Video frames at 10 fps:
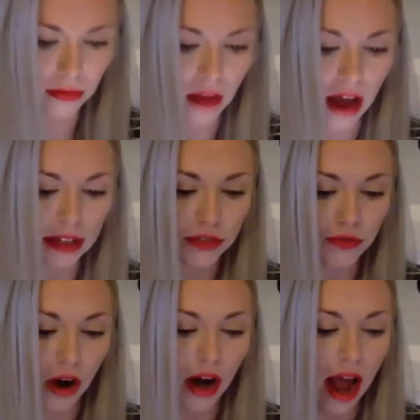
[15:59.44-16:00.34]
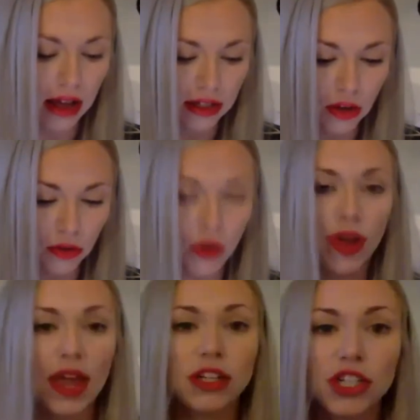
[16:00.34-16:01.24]
As far as the
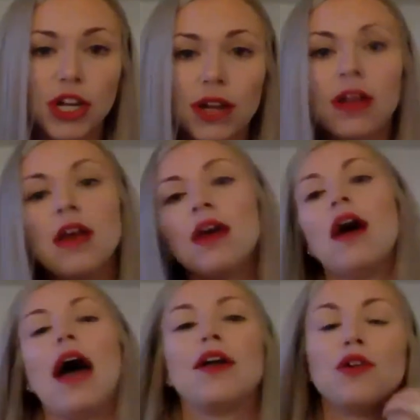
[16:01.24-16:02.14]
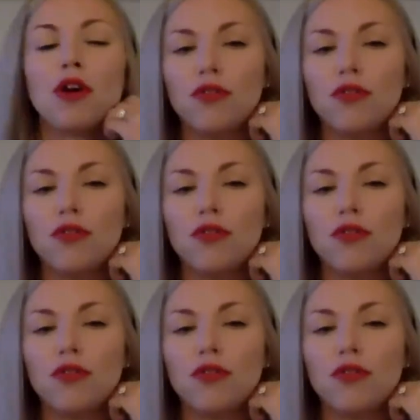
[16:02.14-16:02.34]
location, I don't know if you